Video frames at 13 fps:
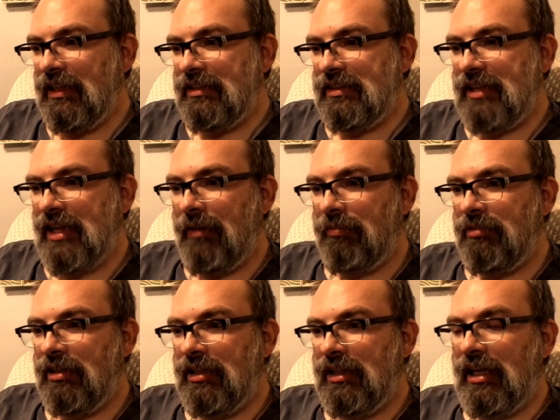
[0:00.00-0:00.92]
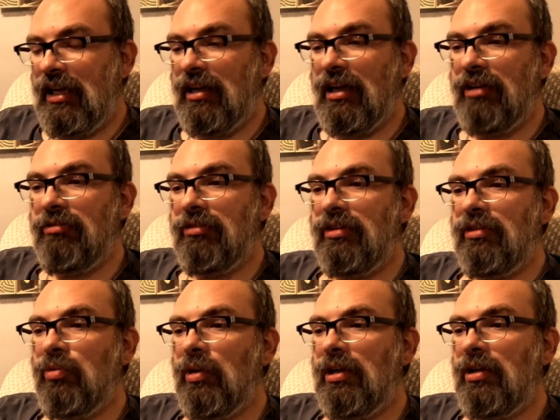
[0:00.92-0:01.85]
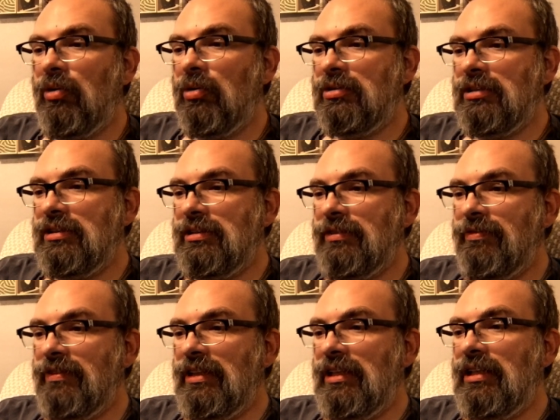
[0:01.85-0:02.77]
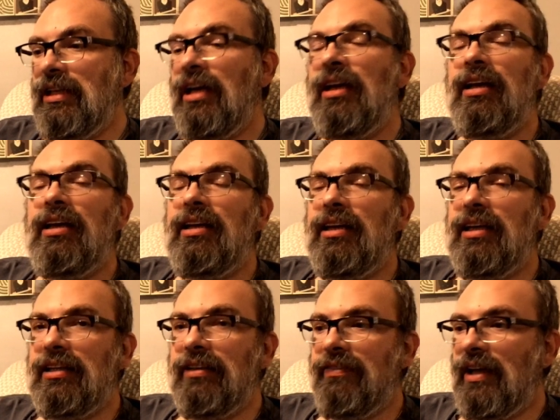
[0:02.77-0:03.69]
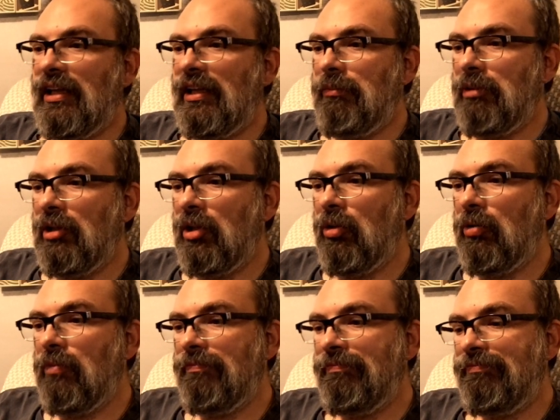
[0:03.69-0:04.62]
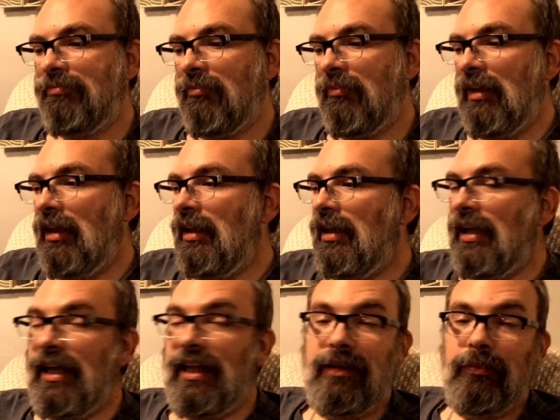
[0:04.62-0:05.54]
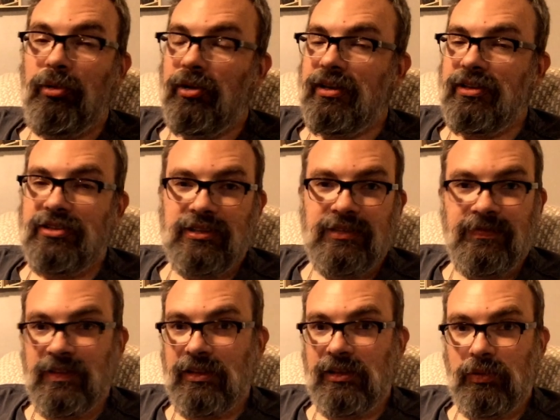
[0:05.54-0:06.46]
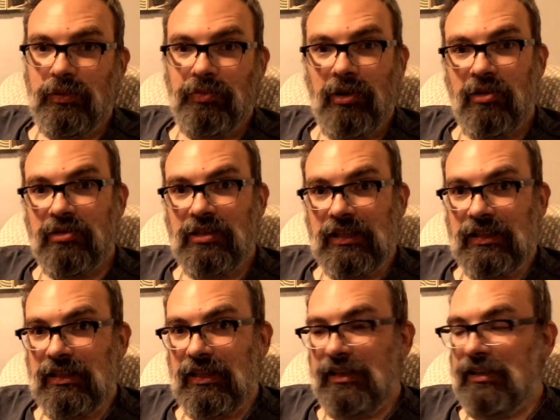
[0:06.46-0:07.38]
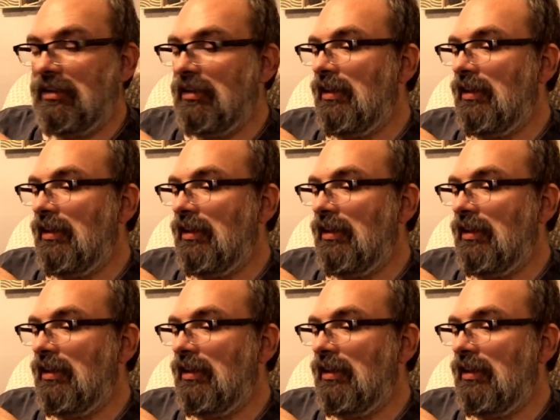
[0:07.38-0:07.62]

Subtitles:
had snapped and he had 120 horses to feed in the valley below. And the book is just filled with prose like that.